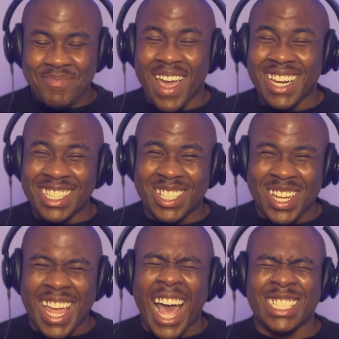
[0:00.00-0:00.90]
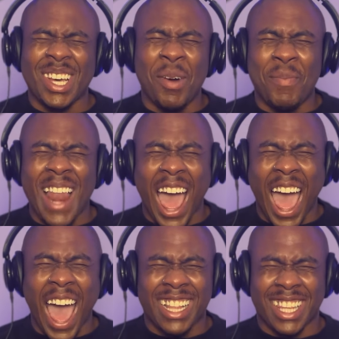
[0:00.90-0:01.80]
made it to Castle Black!
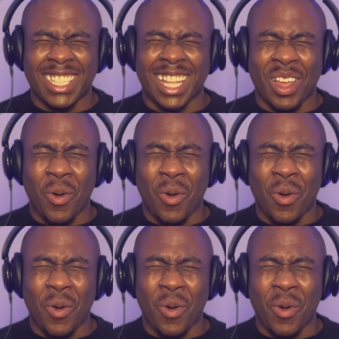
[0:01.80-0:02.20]
He's at the